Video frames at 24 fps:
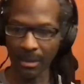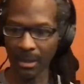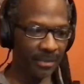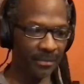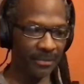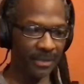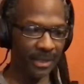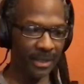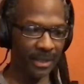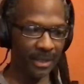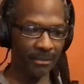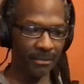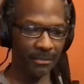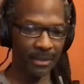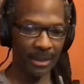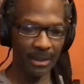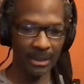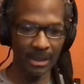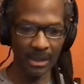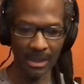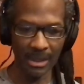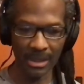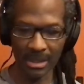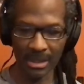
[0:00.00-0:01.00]
They're
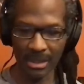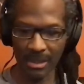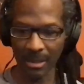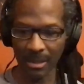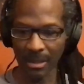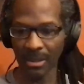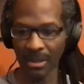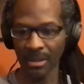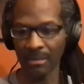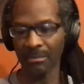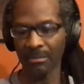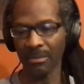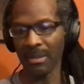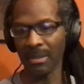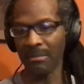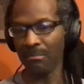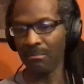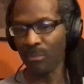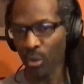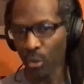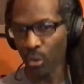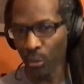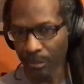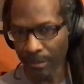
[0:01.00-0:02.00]
released in
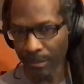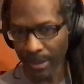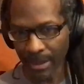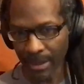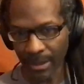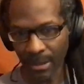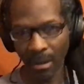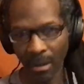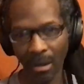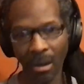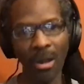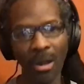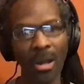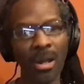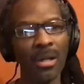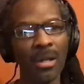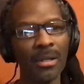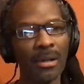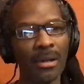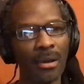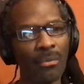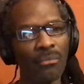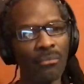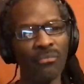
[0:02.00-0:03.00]
movement,
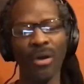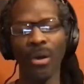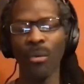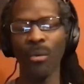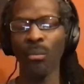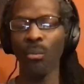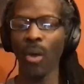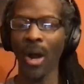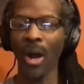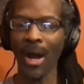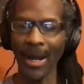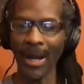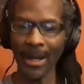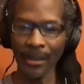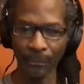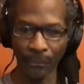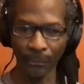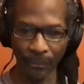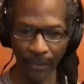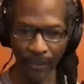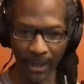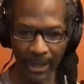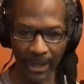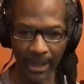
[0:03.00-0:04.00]
a wide
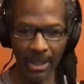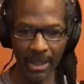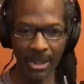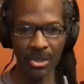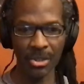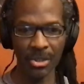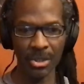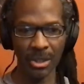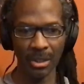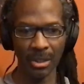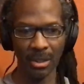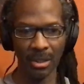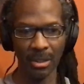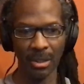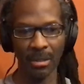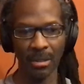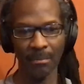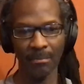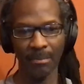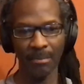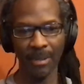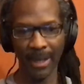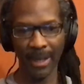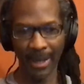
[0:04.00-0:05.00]
range of
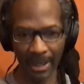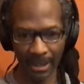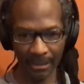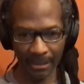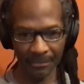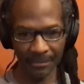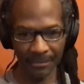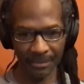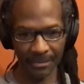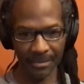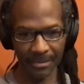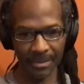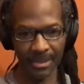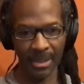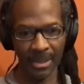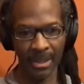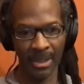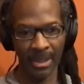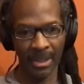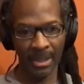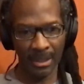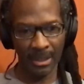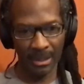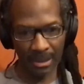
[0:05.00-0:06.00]
behaviors
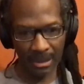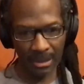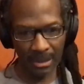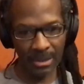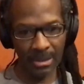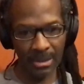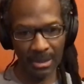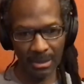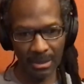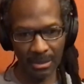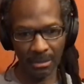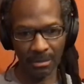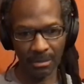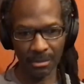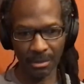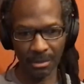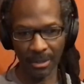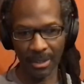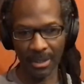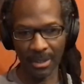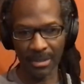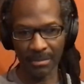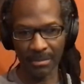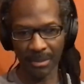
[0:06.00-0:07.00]
these
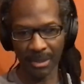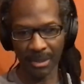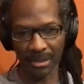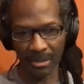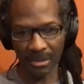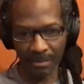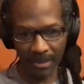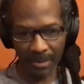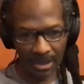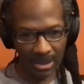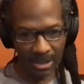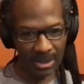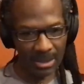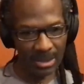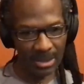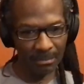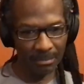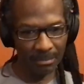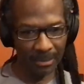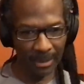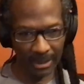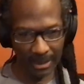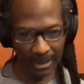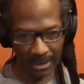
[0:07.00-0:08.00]
neurotransmitters
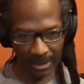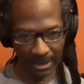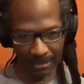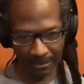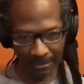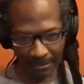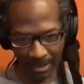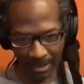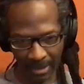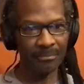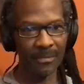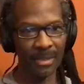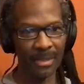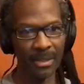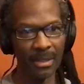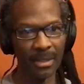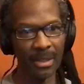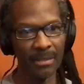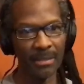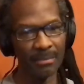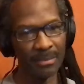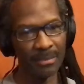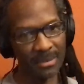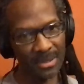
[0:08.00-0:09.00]
participate in.
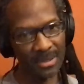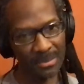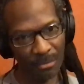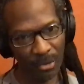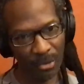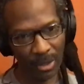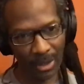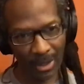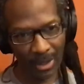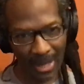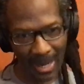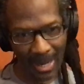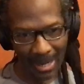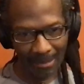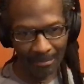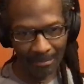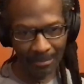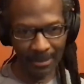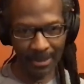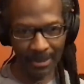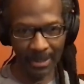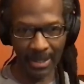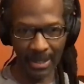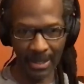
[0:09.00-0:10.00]
It's more
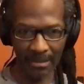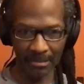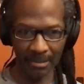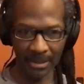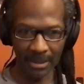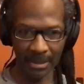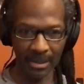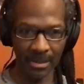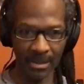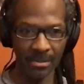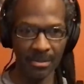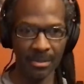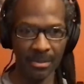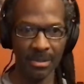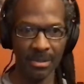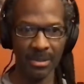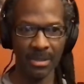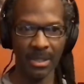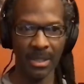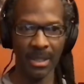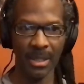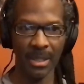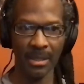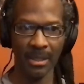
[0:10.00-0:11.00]
complicated because you
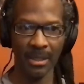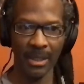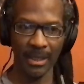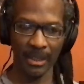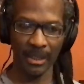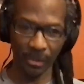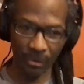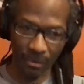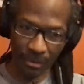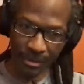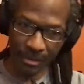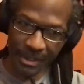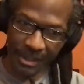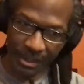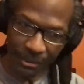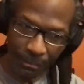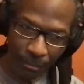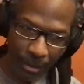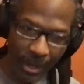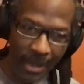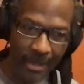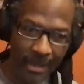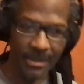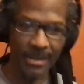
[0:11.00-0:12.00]
say, like, you're
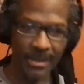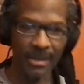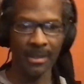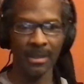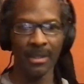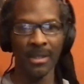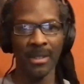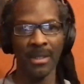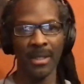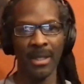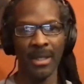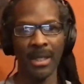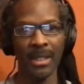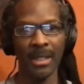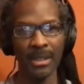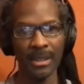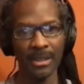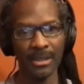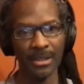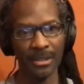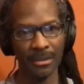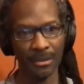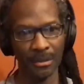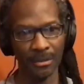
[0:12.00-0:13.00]
stressed and
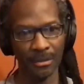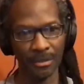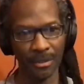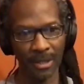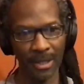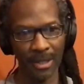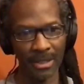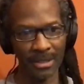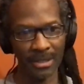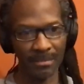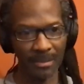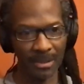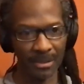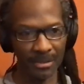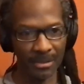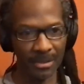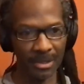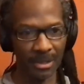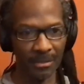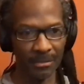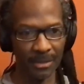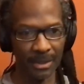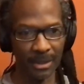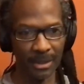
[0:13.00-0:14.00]
these neurotransmitters
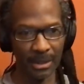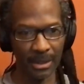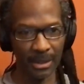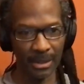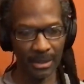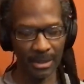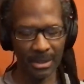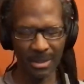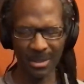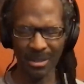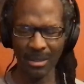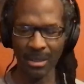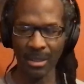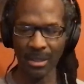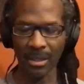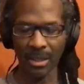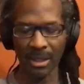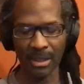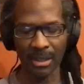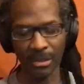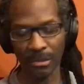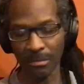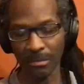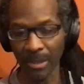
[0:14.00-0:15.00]
are released,
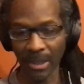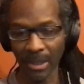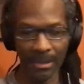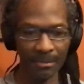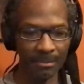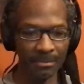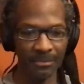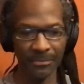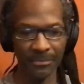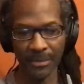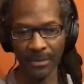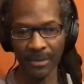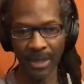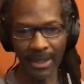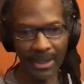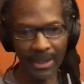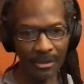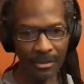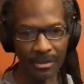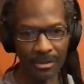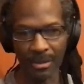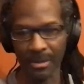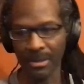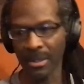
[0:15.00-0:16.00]
and you might feel
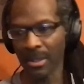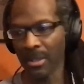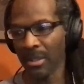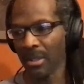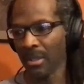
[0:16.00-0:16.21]
anxious.